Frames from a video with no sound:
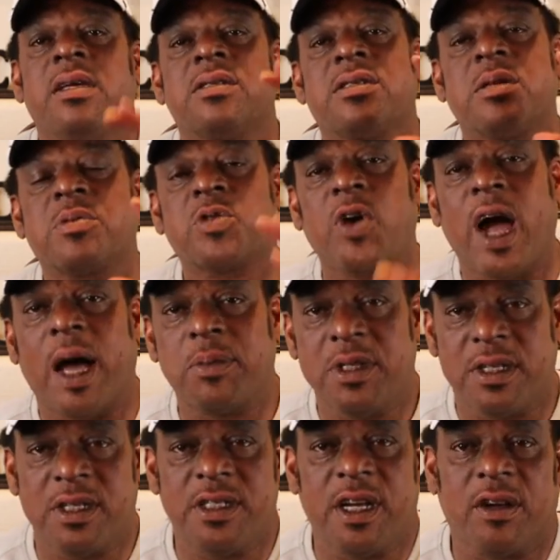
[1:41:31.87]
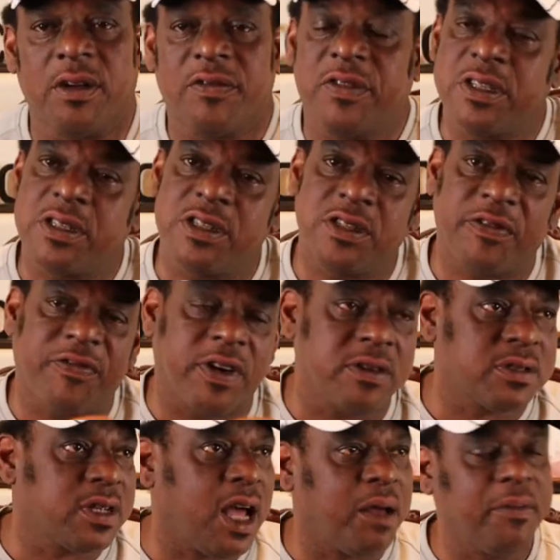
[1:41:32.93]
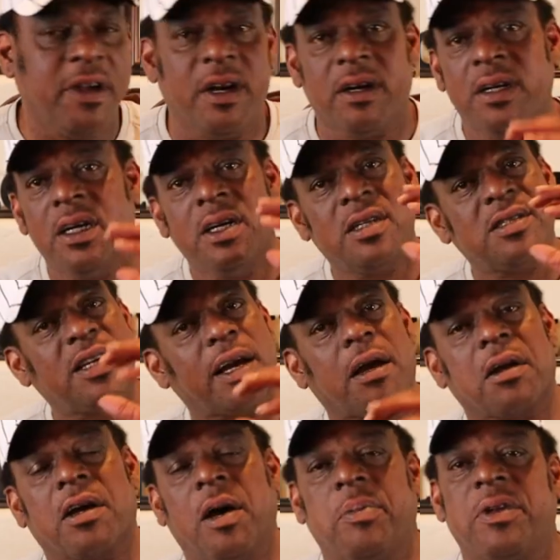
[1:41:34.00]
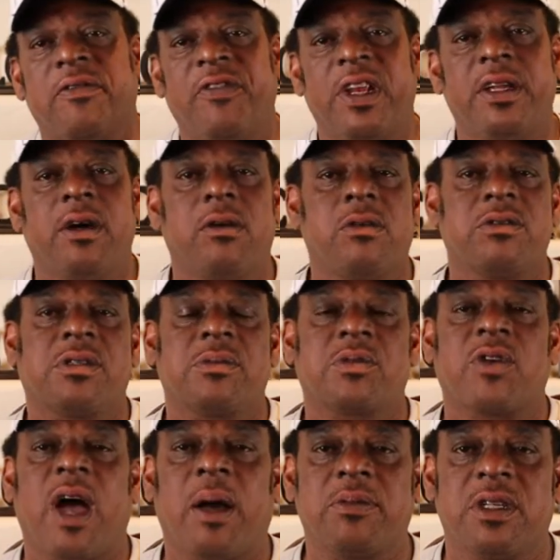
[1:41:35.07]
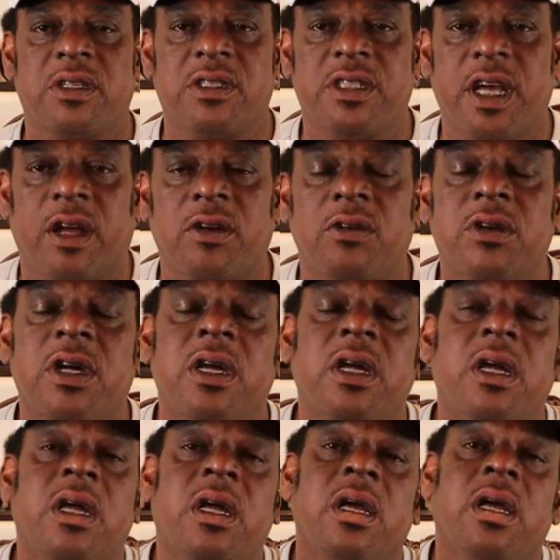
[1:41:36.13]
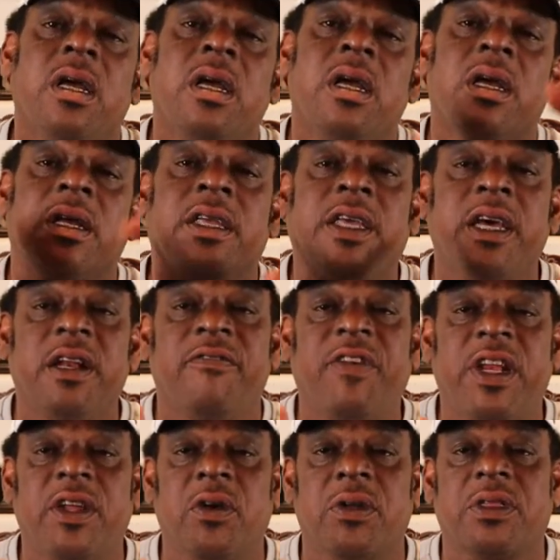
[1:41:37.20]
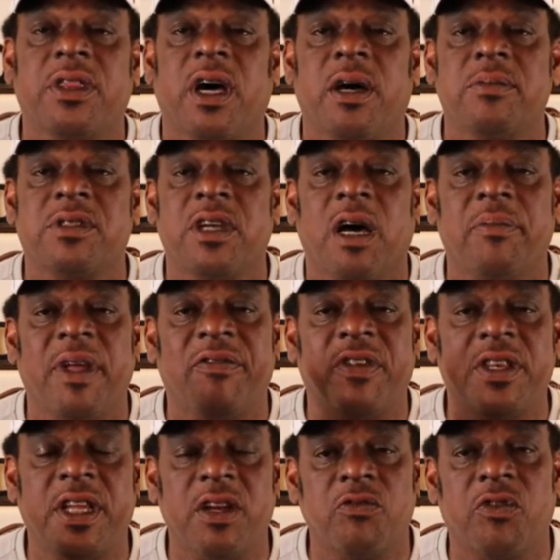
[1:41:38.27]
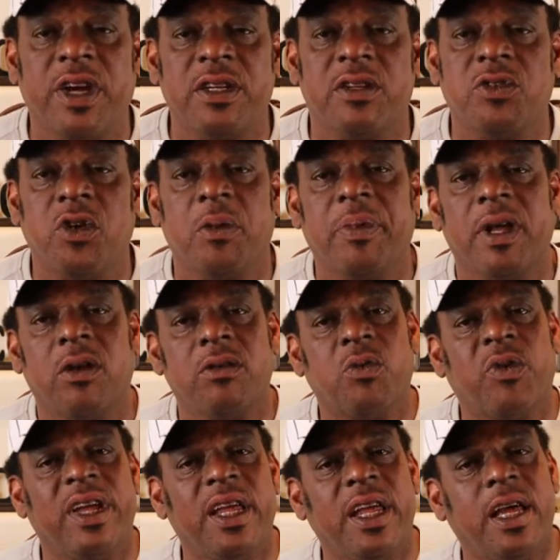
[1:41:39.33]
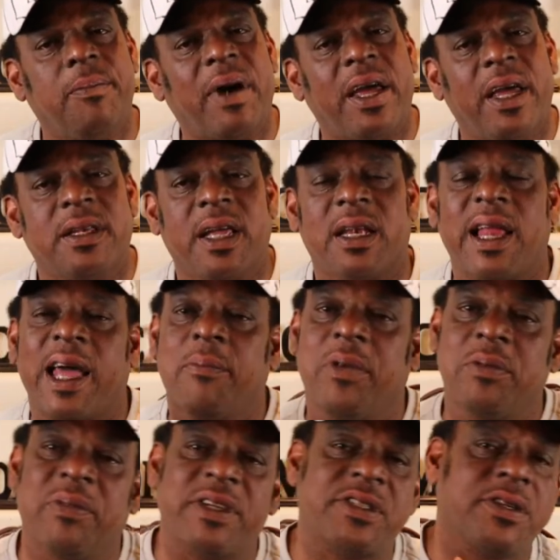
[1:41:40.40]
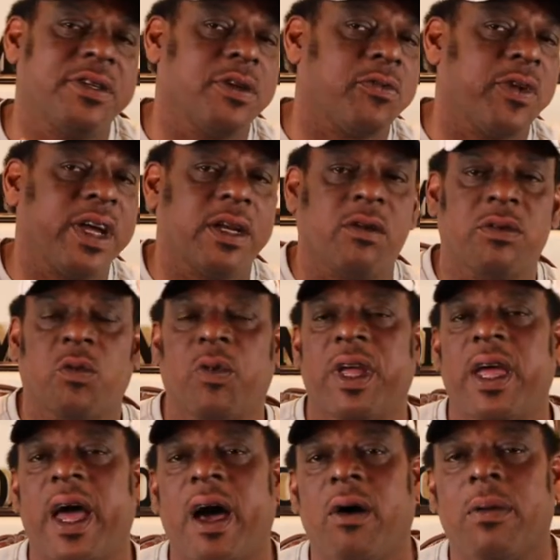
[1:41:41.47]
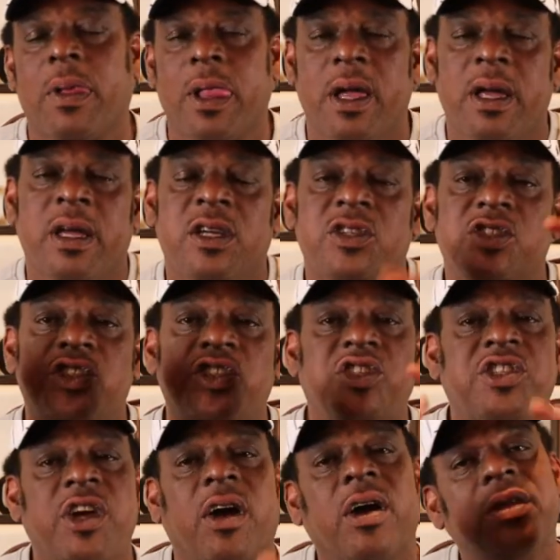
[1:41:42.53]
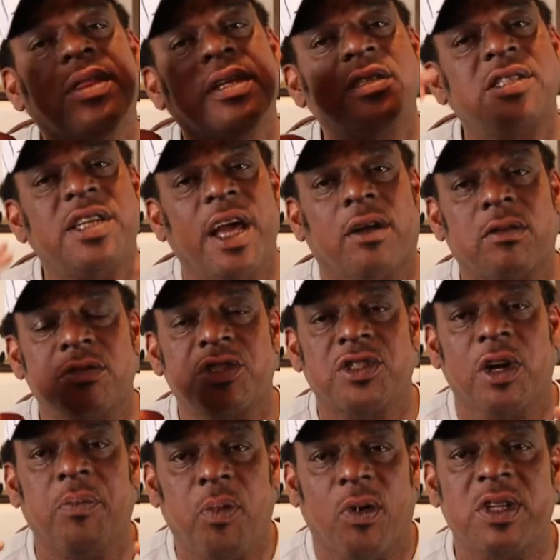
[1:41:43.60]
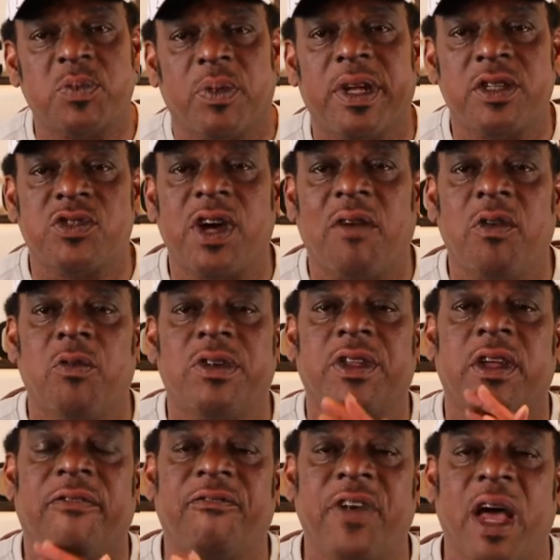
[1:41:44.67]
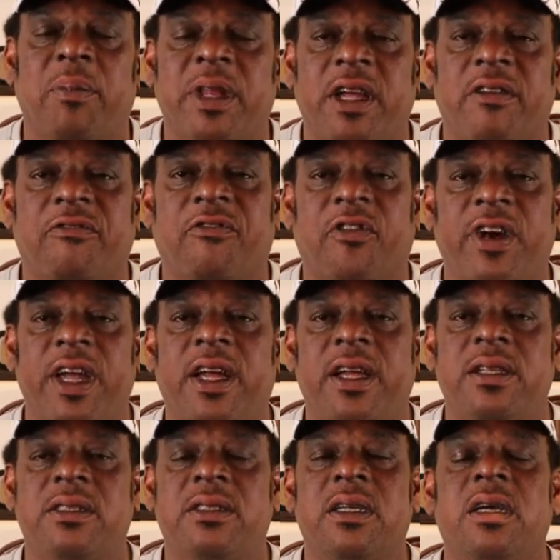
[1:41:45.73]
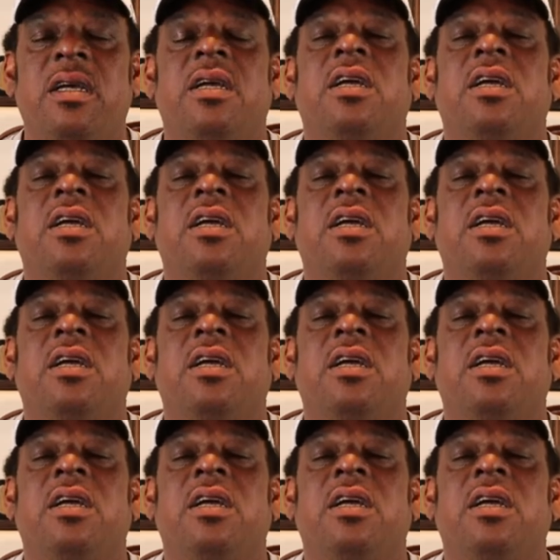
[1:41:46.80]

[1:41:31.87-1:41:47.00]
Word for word: Subscribe to the channel. If this is your first time here, check out a couple of videos, subscribe to the channel. Give a video a thumbs up. If you didn't ring the doorbell on the way in by hitting that like button, make sure you ring it on the way out. Share the channel, share Points Blank Travel with your family and friends.